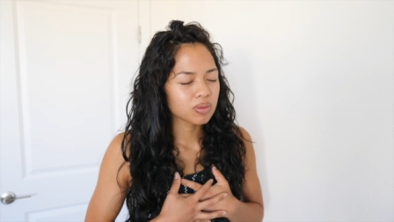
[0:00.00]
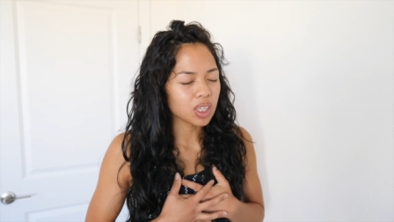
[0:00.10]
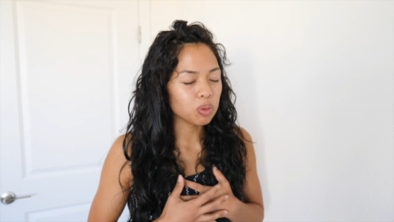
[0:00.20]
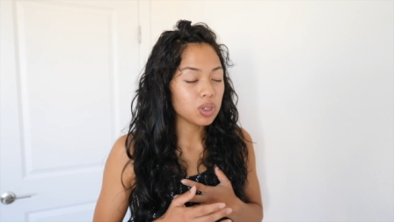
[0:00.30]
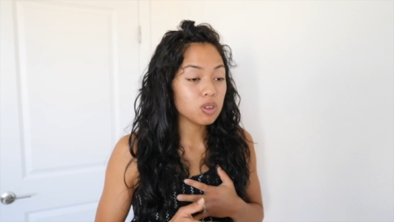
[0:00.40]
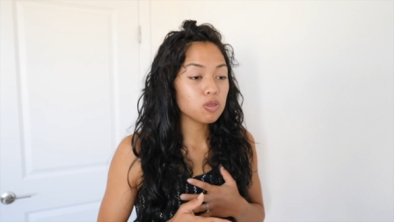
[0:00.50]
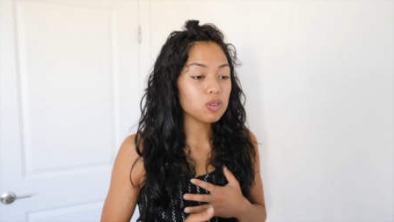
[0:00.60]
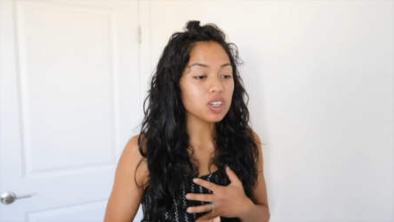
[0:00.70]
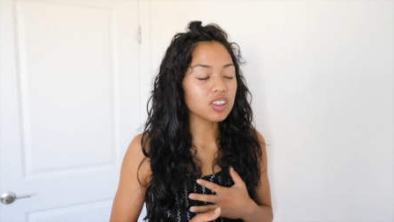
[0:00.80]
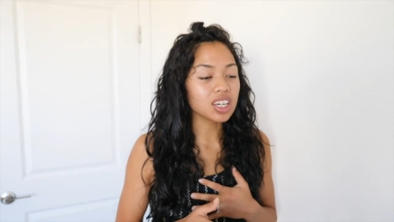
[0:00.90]
And when you
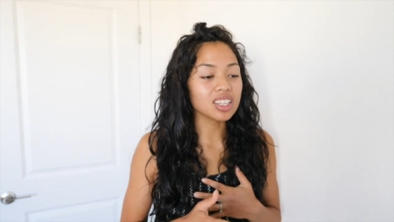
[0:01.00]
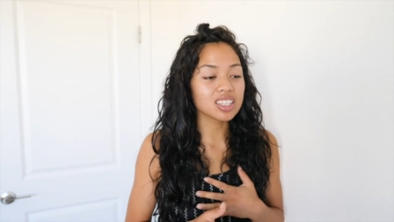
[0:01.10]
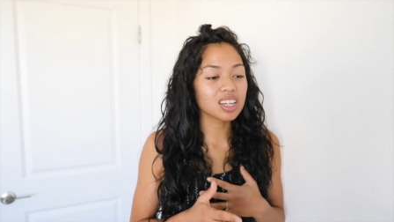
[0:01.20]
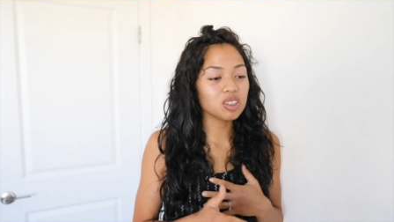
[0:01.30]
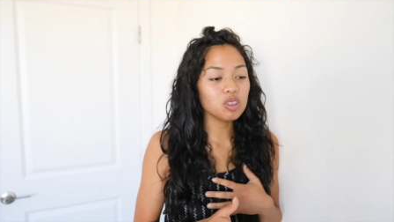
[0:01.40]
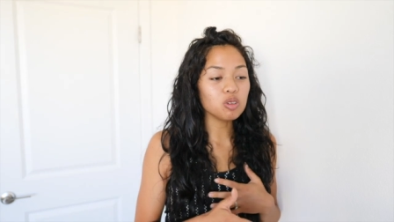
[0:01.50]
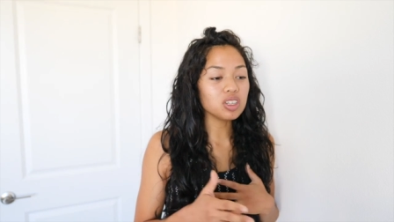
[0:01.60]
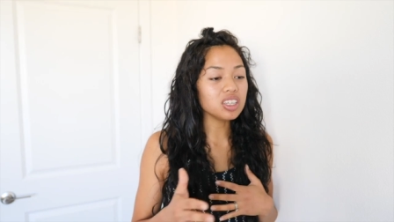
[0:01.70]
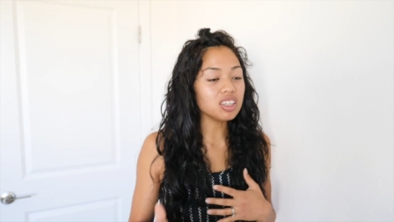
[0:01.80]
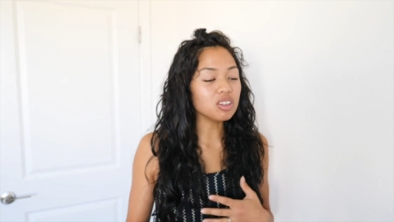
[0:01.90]
feel that, that's how you
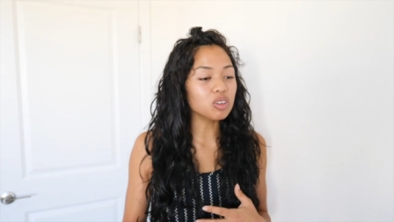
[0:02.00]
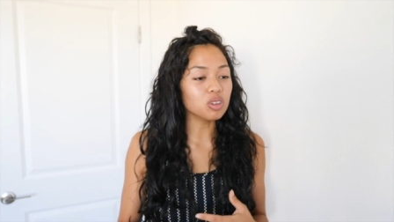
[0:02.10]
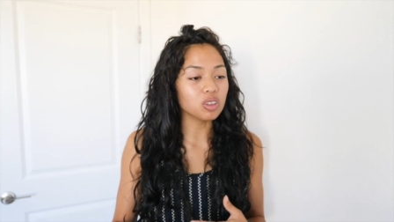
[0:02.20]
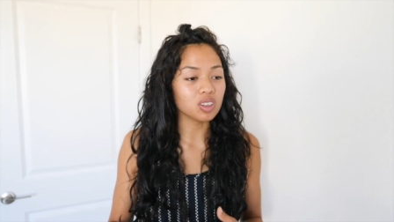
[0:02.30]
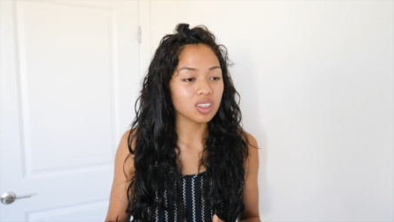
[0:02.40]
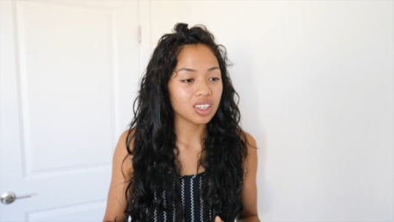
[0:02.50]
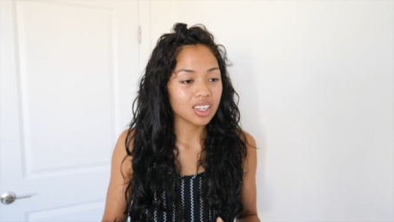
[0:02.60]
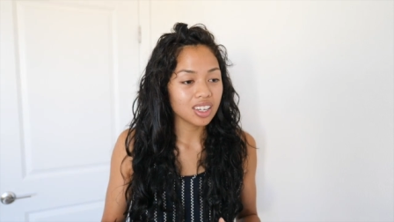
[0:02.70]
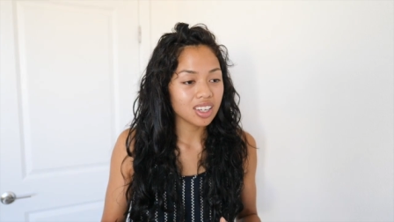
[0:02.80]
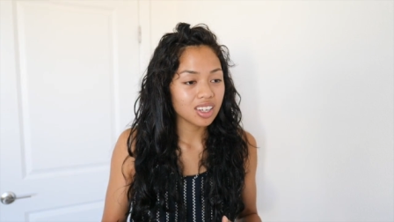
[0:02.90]
heal
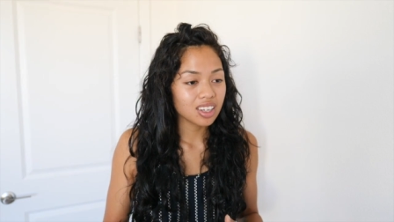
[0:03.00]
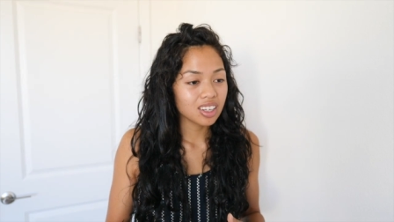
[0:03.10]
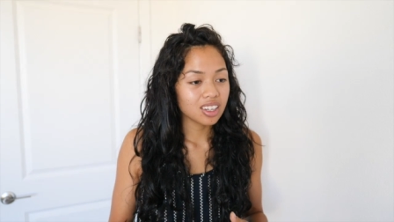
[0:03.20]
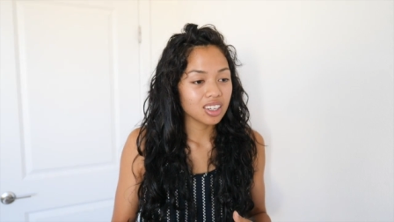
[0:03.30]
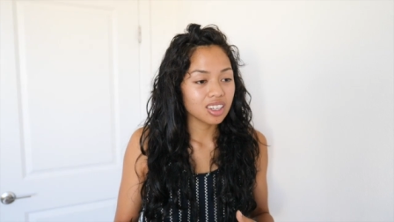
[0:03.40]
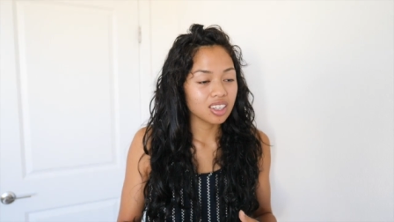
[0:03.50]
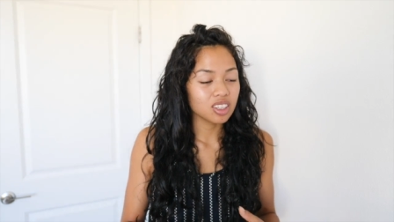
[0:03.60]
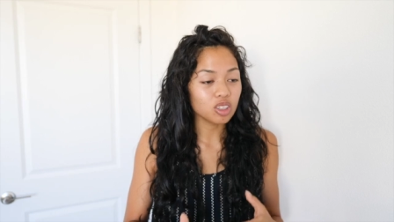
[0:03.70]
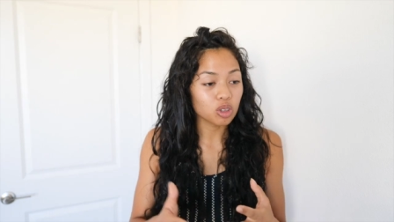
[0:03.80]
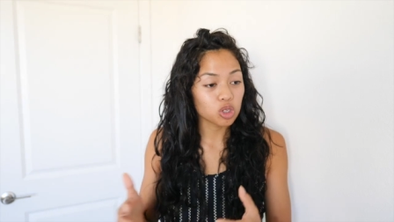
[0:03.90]

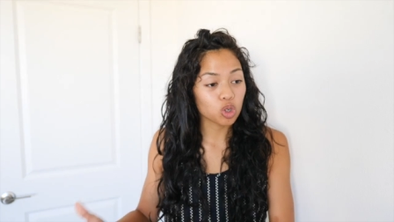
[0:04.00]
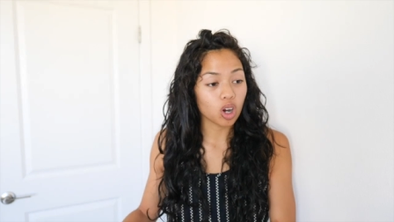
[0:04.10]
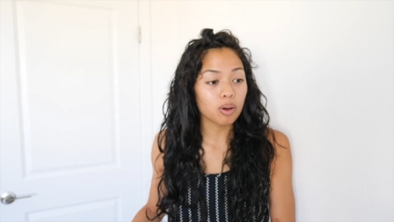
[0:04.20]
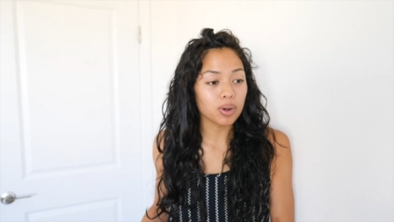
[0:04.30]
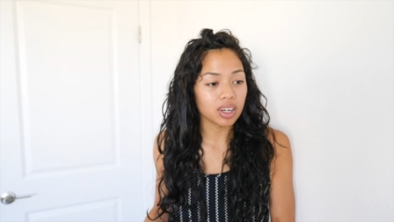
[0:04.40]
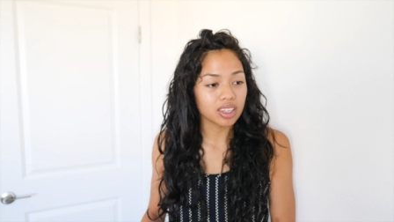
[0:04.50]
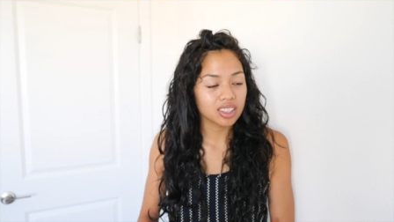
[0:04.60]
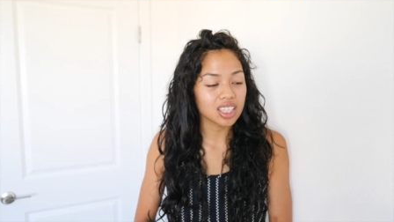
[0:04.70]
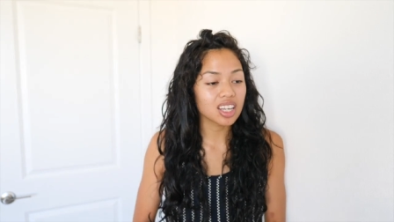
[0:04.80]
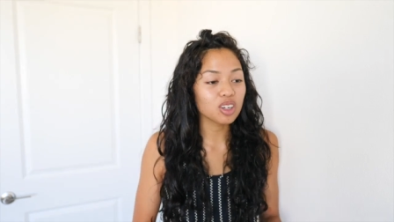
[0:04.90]
your trauma.
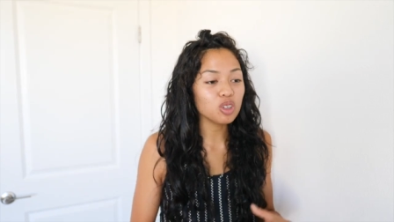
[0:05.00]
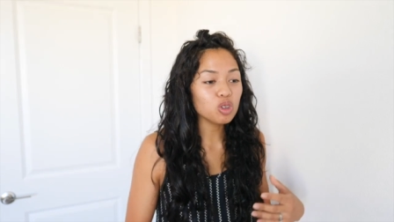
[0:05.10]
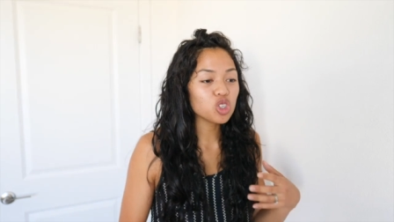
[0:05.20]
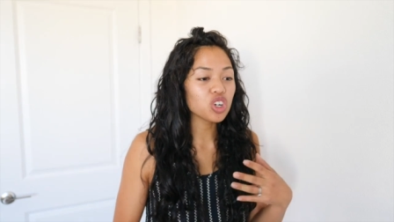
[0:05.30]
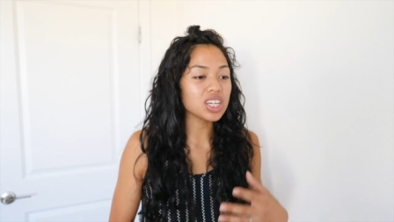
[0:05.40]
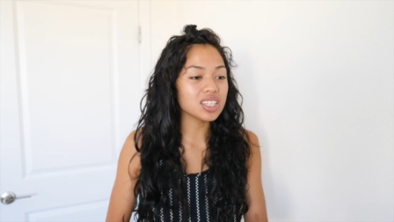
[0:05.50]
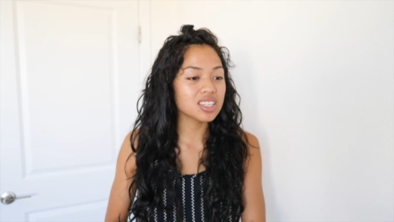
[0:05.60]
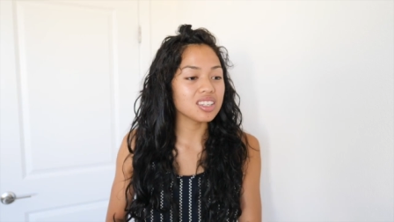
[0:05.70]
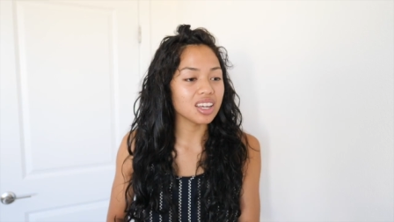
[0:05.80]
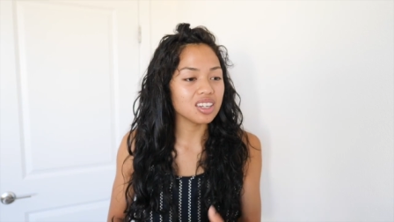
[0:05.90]
That's how you
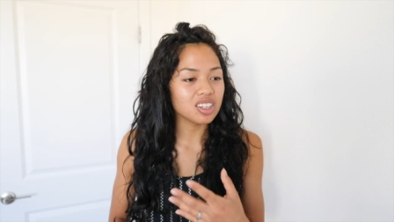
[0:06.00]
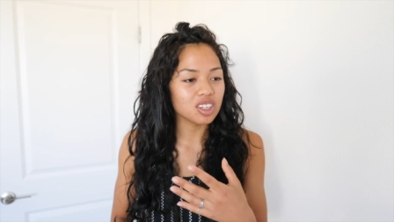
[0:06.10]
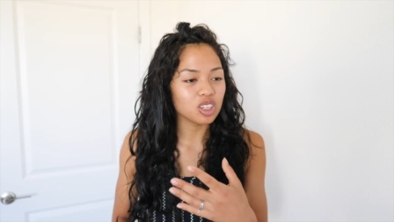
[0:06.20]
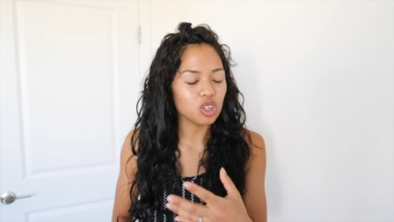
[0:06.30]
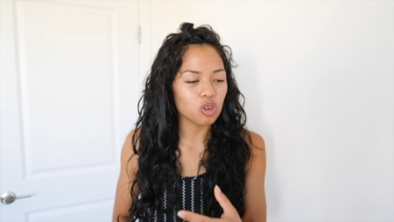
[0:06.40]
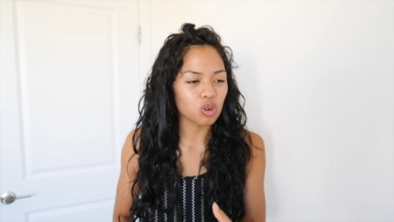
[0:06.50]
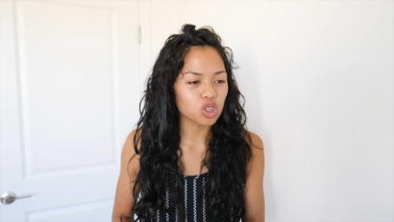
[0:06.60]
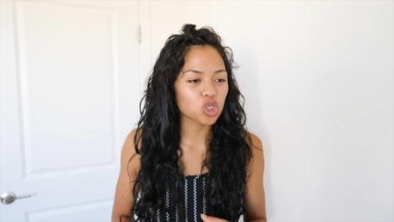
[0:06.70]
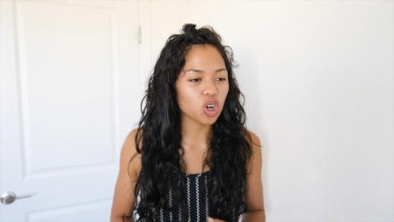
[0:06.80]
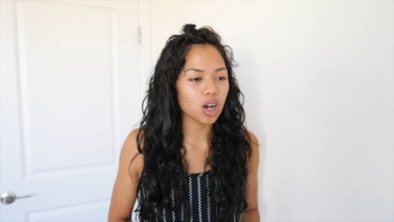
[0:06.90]
transcend your
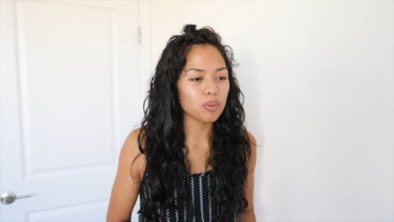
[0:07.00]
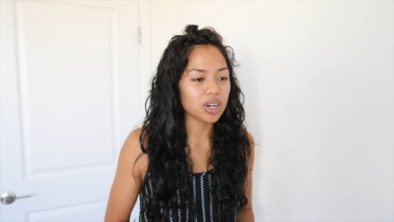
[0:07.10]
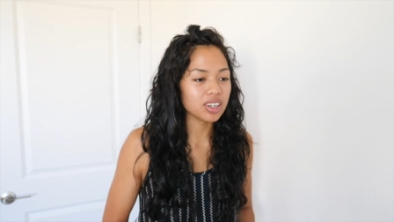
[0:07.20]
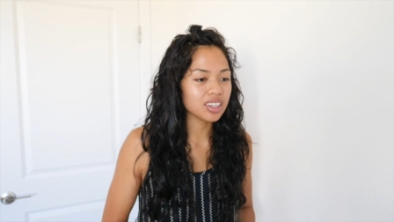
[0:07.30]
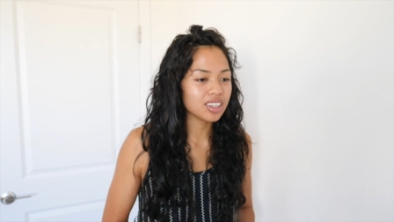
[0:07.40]
trauma.